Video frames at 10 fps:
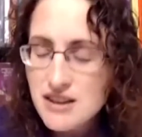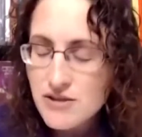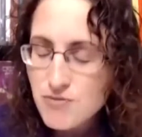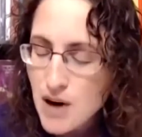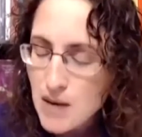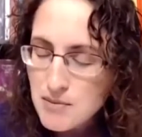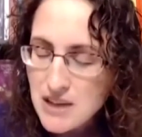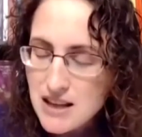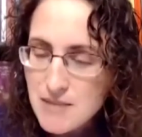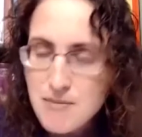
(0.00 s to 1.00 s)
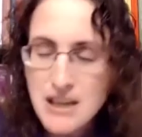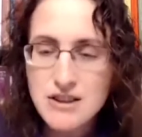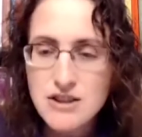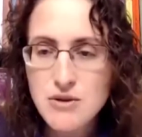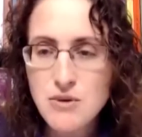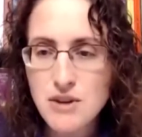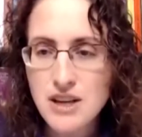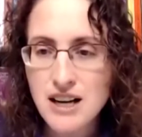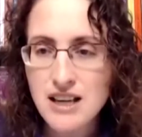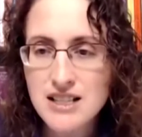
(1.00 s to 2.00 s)
probably the biggest tool that I
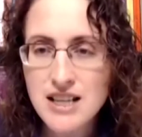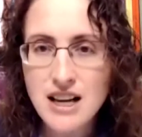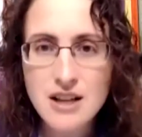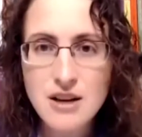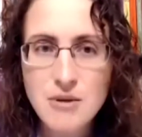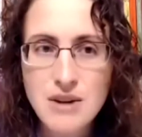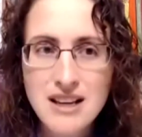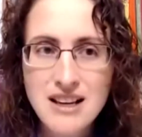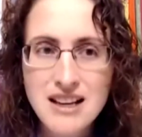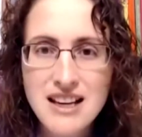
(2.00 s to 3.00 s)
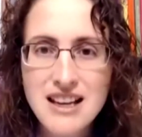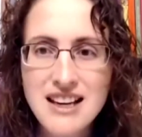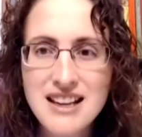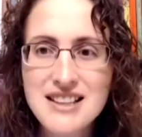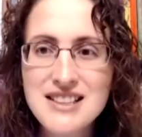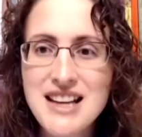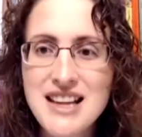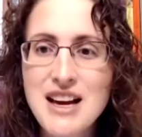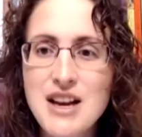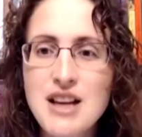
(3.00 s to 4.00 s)
can tell you is
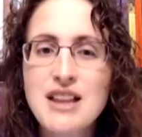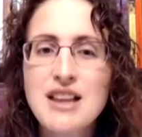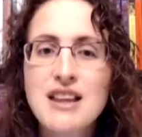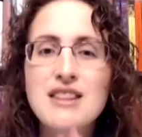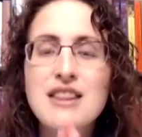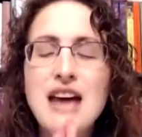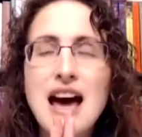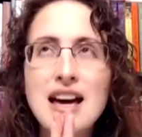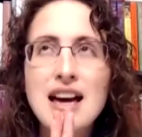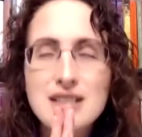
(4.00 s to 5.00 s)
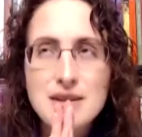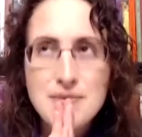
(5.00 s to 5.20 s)
that